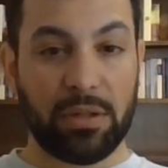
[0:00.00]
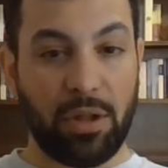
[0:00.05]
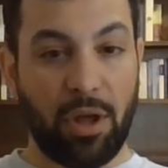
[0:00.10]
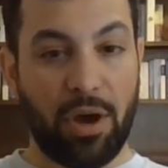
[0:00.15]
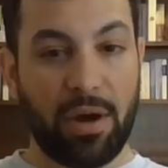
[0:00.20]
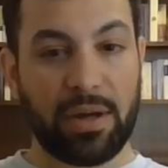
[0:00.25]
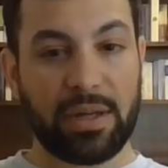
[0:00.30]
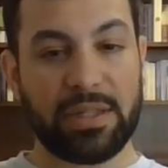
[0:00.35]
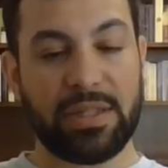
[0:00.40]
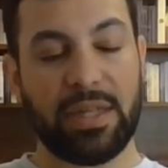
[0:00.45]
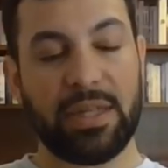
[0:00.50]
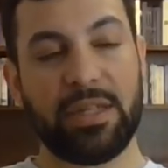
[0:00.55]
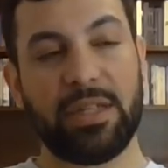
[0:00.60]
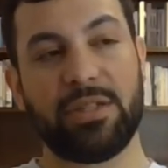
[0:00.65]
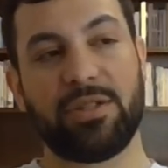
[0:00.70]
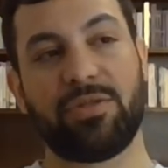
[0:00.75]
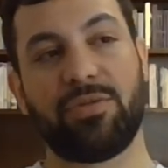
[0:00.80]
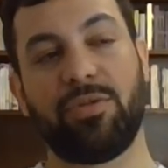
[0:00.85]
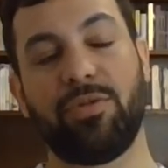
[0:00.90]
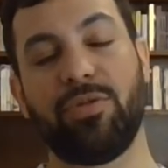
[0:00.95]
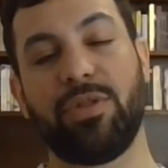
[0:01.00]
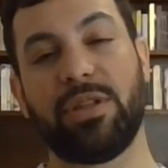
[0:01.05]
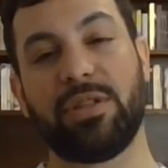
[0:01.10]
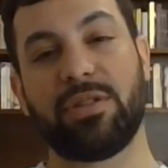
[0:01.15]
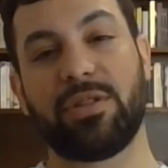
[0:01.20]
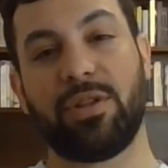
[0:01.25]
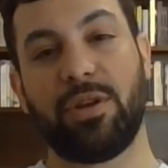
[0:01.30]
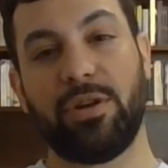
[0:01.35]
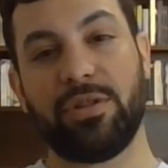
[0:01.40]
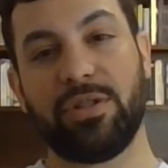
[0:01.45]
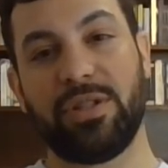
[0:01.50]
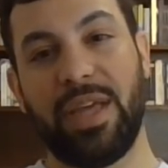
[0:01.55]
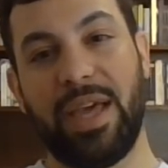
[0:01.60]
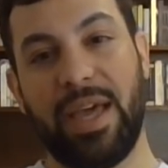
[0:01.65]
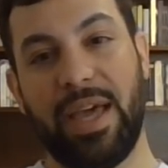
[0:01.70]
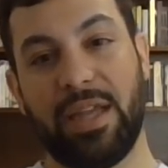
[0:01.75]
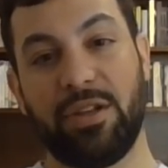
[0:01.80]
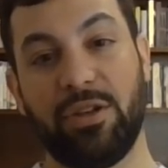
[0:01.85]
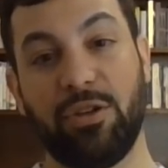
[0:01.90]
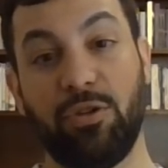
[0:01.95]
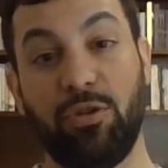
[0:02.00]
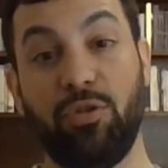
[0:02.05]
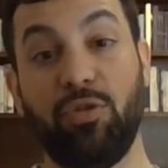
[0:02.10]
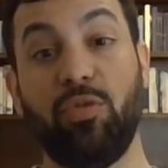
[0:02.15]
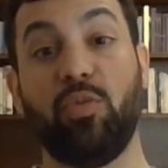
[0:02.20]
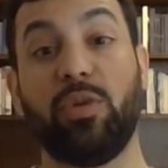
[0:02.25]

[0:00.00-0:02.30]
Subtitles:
log attendance through this Thursday at noon,